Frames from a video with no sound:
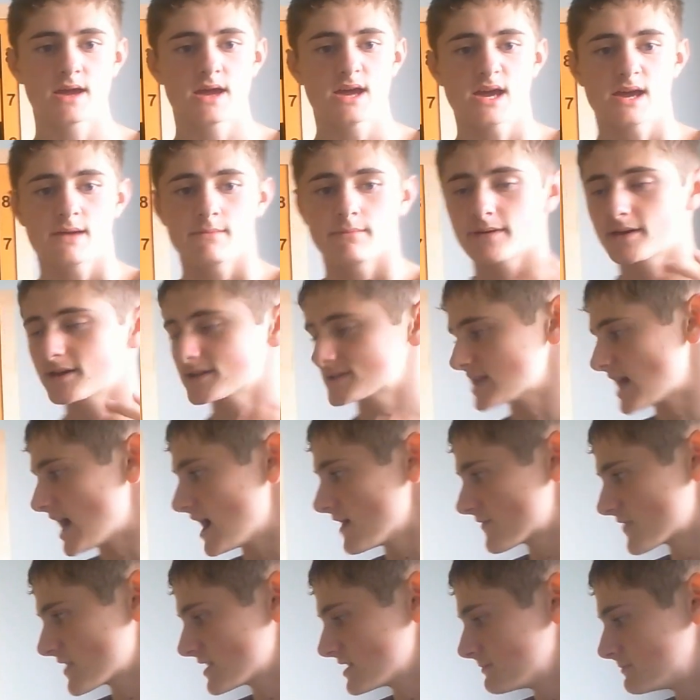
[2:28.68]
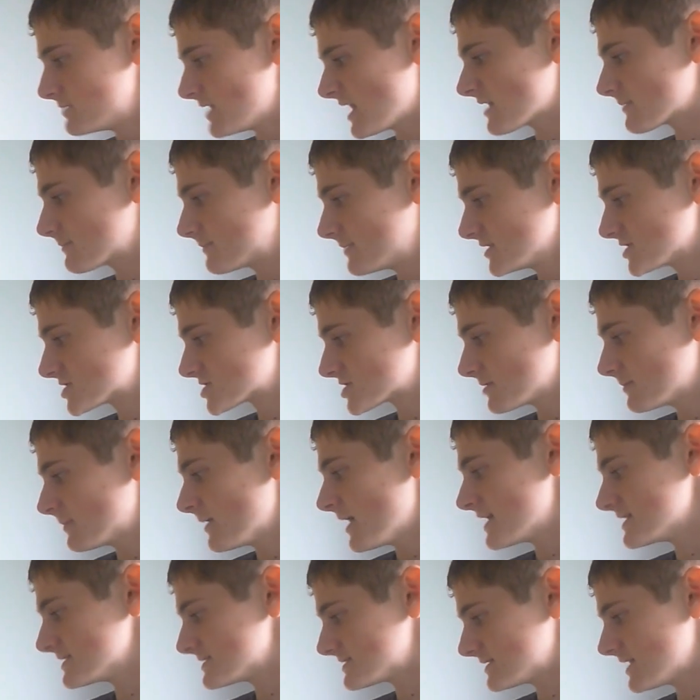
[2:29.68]
Because after the black bishop
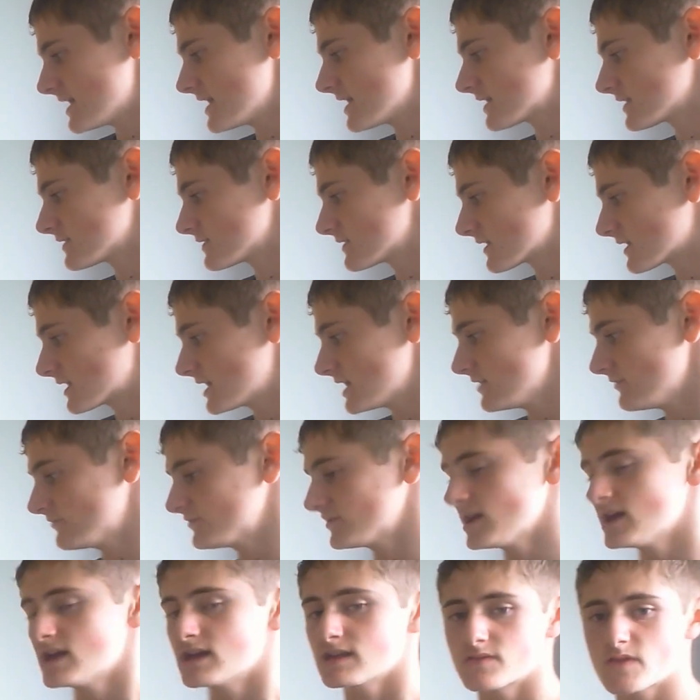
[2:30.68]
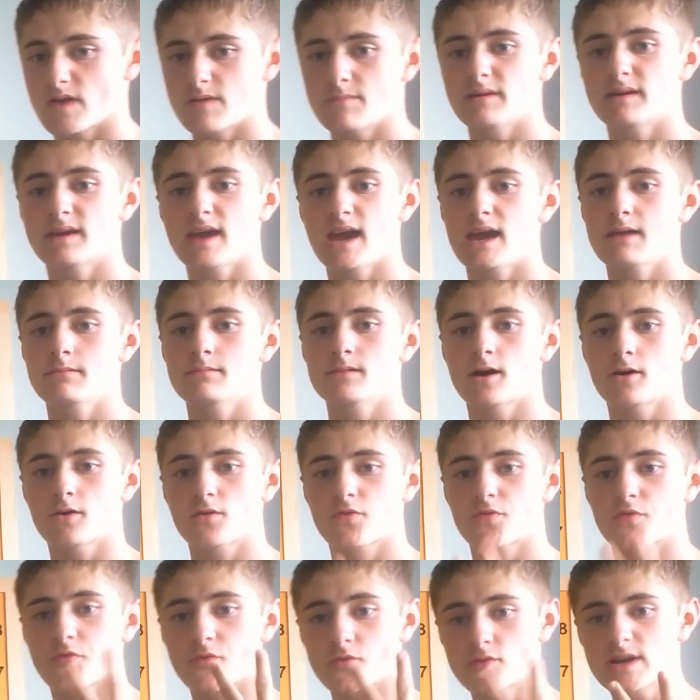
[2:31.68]
has taken the gift, they became now
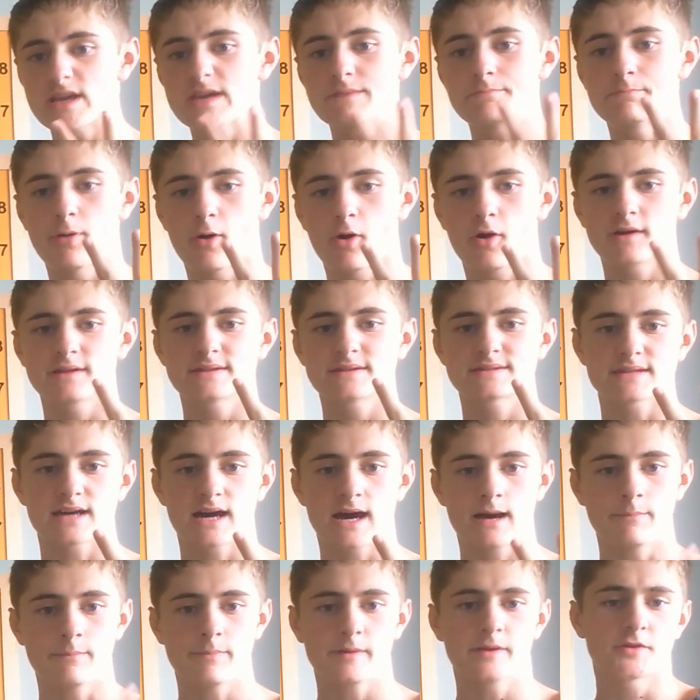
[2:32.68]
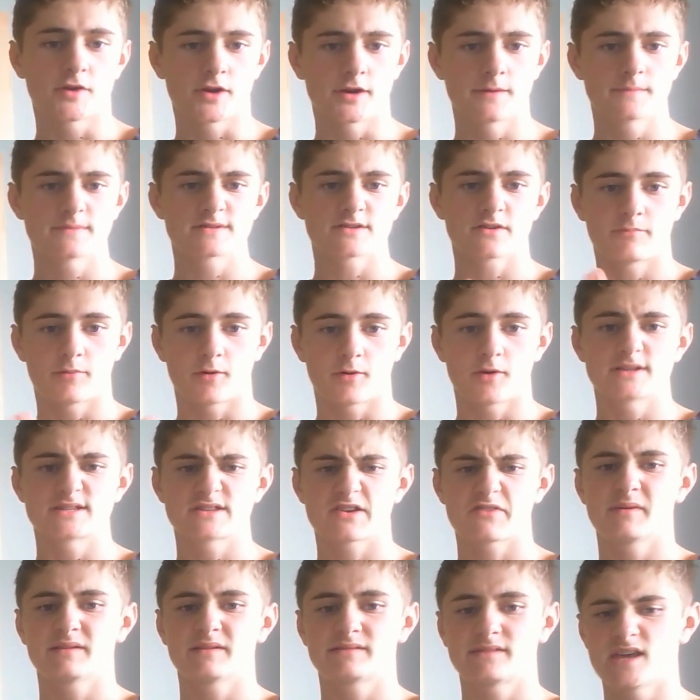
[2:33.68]
3 points up in terms of points of
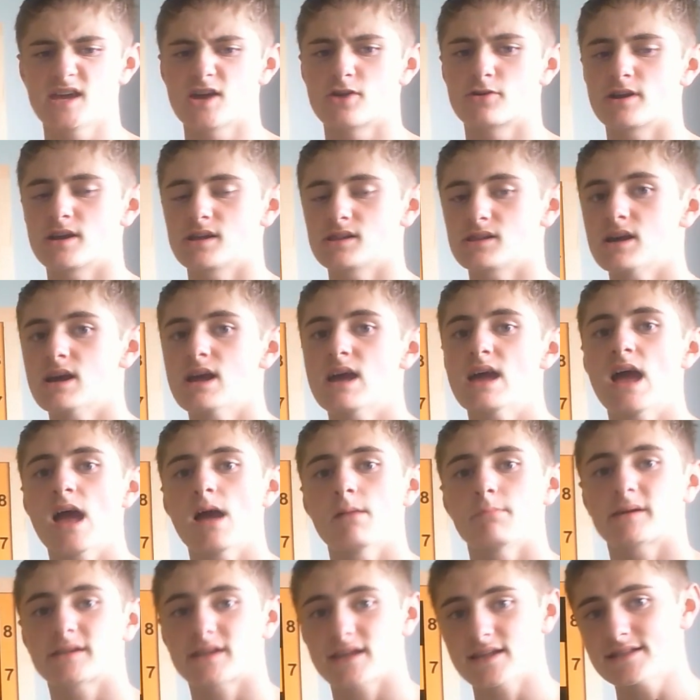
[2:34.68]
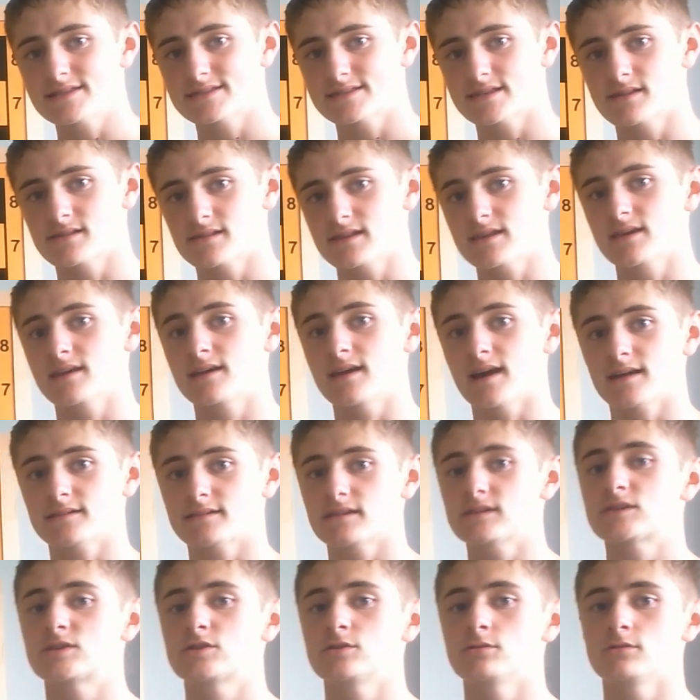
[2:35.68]
material, but instantly got
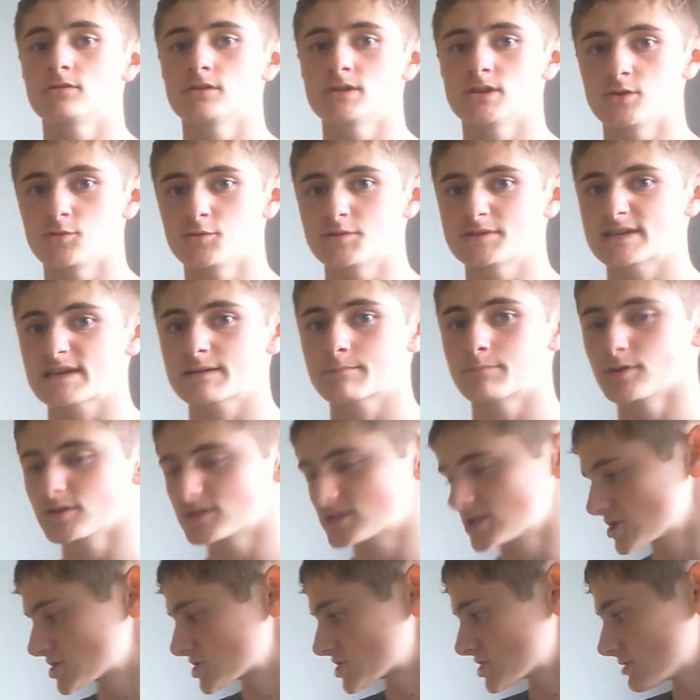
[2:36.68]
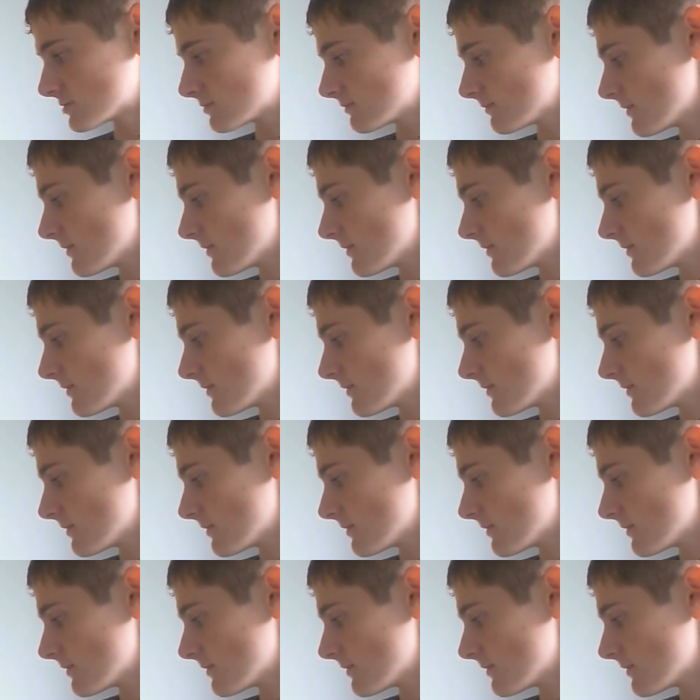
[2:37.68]
into a losing position.